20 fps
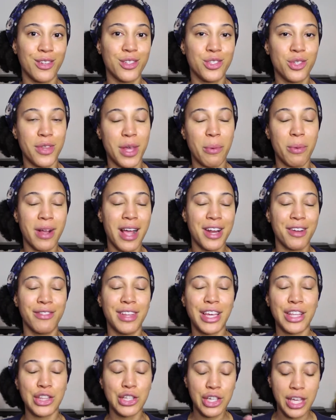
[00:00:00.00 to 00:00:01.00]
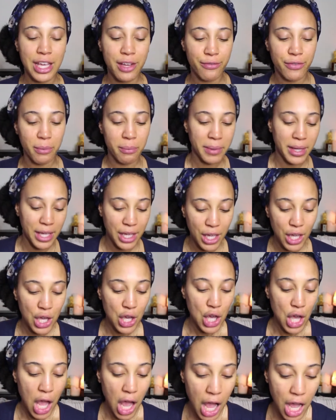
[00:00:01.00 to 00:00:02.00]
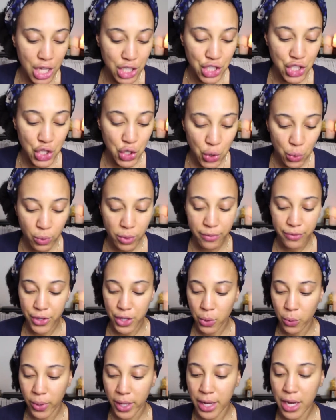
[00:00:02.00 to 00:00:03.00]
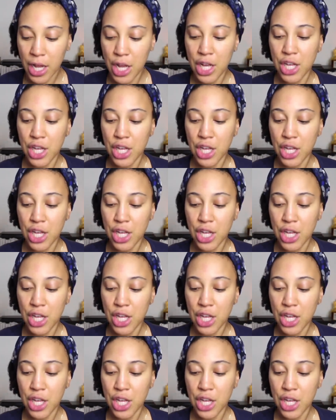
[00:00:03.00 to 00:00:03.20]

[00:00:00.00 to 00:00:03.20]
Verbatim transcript: so they were kind of like looking for me uh, to review it.